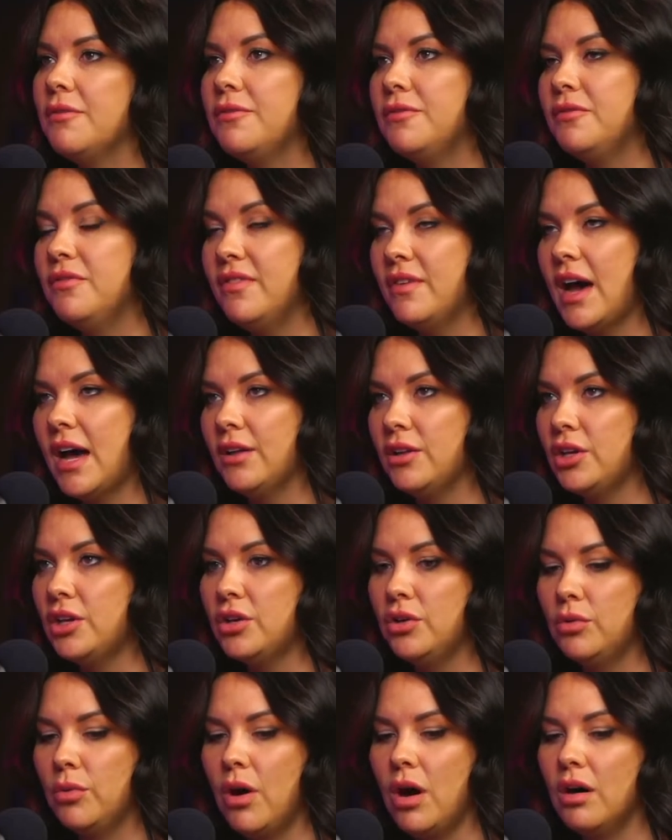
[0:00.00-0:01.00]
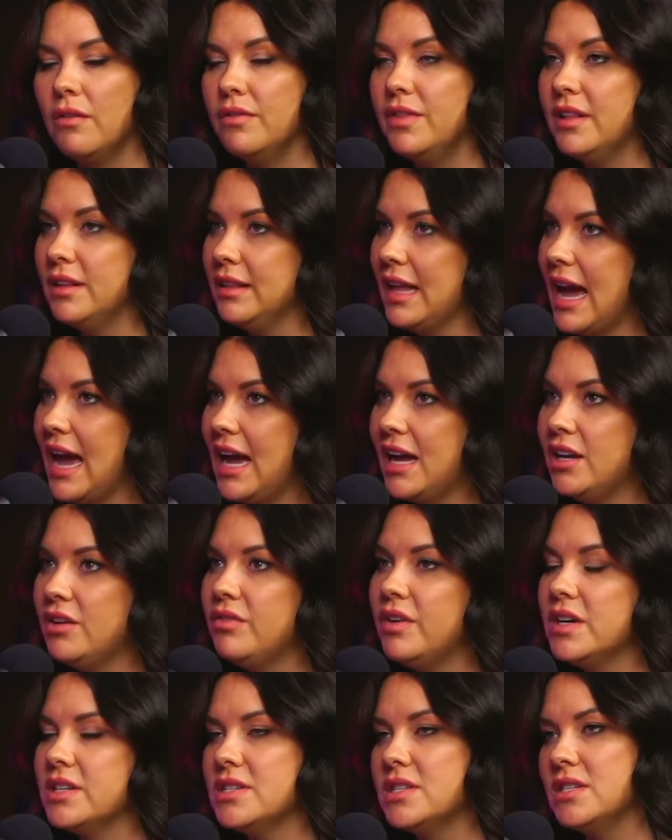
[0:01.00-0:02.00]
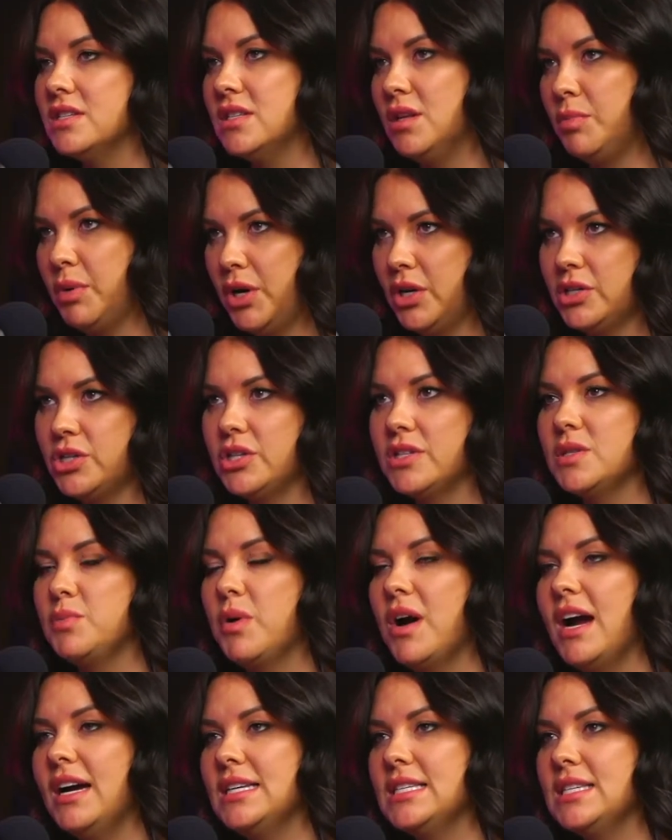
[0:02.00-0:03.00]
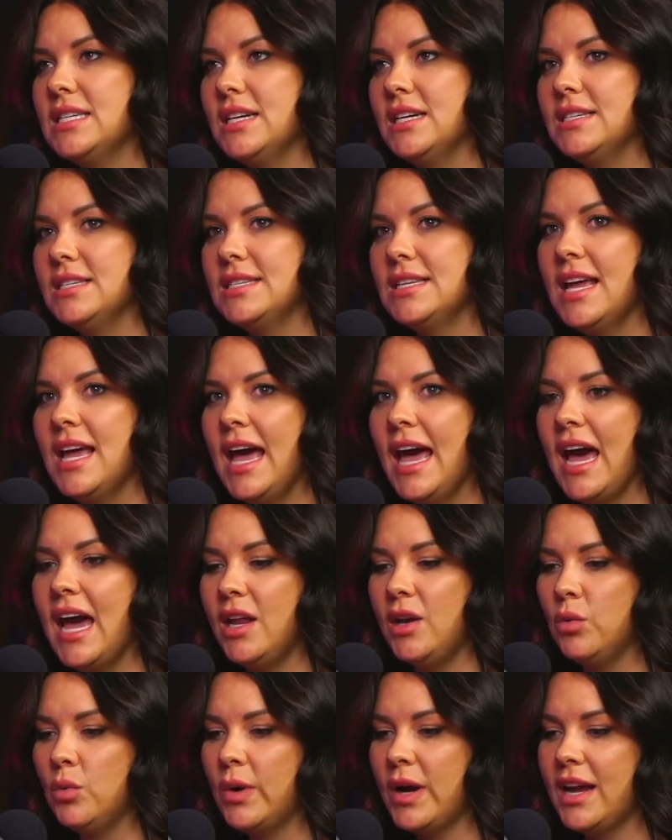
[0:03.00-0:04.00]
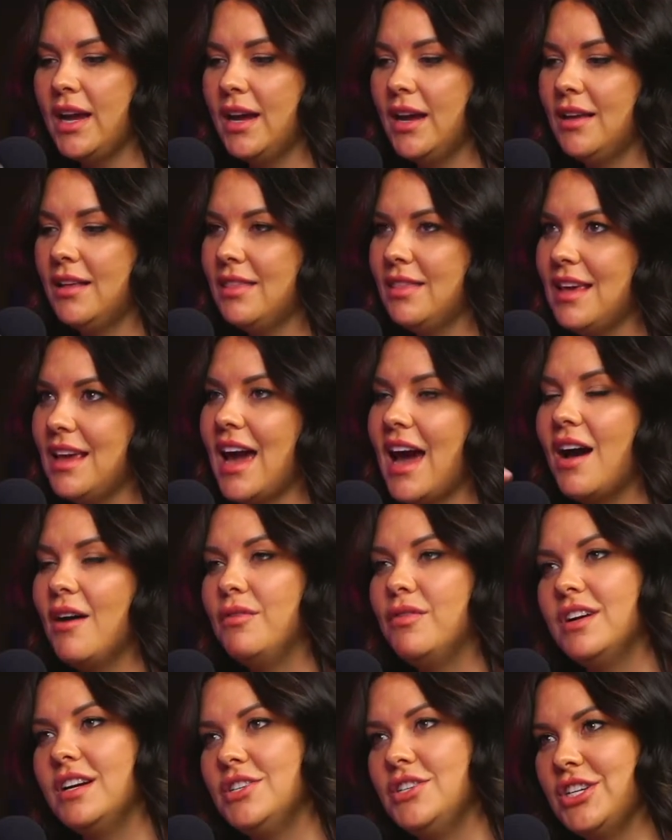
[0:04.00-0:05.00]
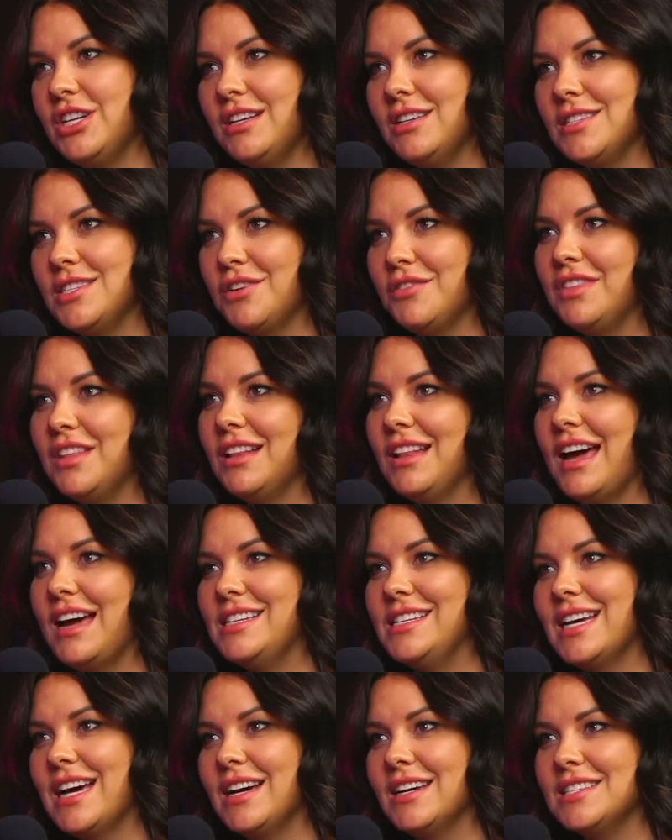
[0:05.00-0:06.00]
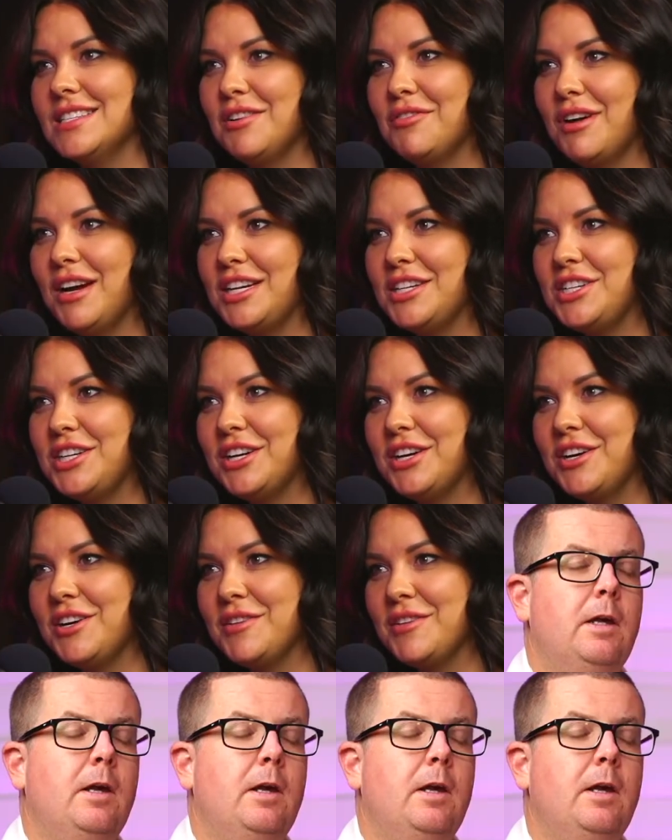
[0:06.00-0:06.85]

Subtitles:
value of the land versus the purchase prices and where the average is of the land to asset ratio?